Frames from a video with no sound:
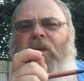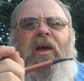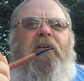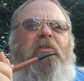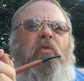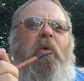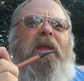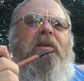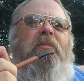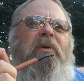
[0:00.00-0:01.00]
kind of
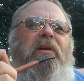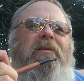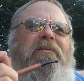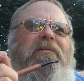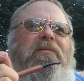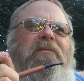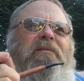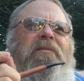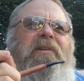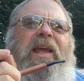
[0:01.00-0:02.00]
sweet, but
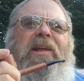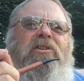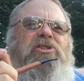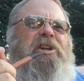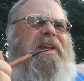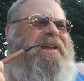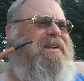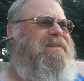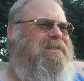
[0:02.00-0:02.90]
Englishy,